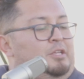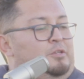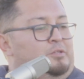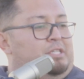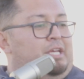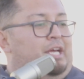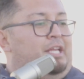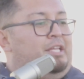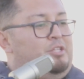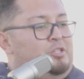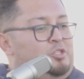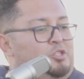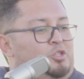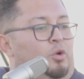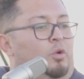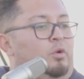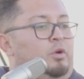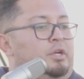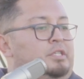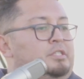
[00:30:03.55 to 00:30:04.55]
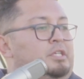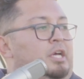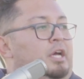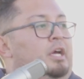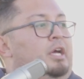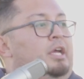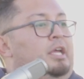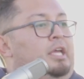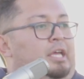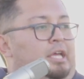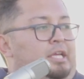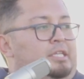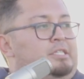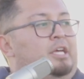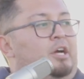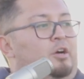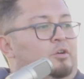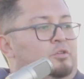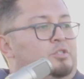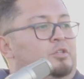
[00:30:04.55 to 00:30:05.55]
you said, the stories. He
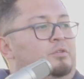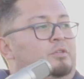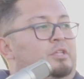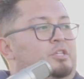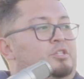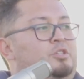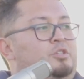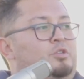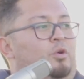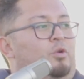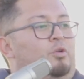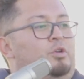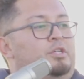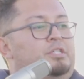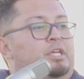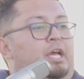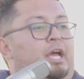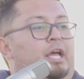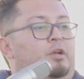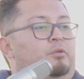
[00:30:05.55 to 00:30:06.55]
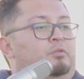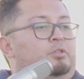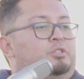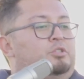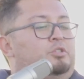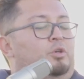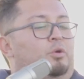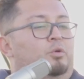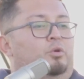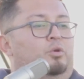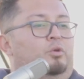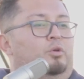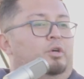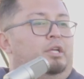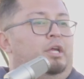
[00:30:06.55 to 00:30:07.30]
tells you these stories, and it was so cool.